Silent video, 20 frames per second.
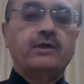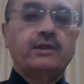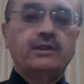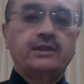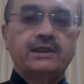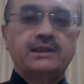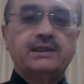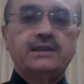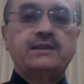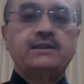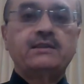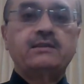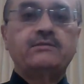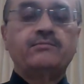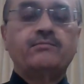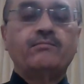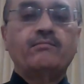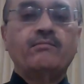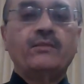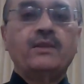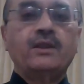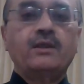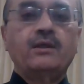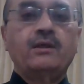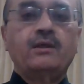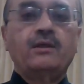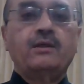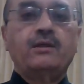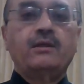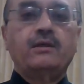for this
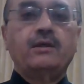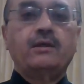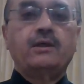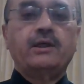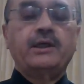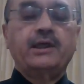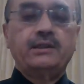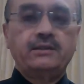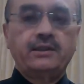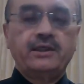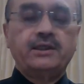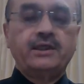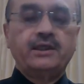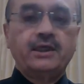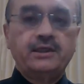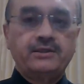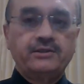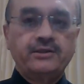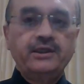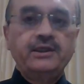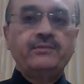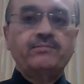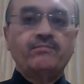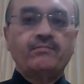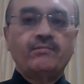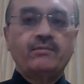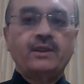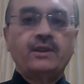in that country.